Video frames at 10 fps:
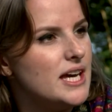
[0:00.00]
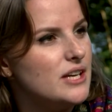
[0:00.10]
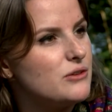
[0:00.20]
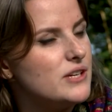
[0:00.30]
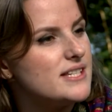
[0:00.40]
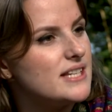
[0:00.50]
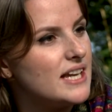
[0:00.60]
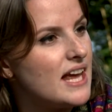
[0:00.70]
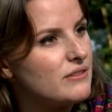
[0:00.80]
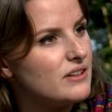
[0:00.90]
increase the
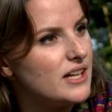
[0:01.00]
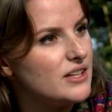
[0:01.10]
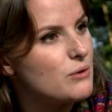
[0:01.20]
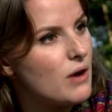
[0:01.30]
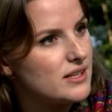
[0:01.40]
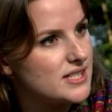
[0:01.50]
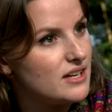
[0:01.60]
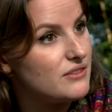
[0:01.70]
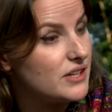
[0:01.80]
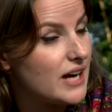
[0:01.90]
level and the
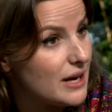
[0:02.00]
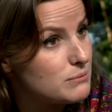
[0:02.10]
quality of their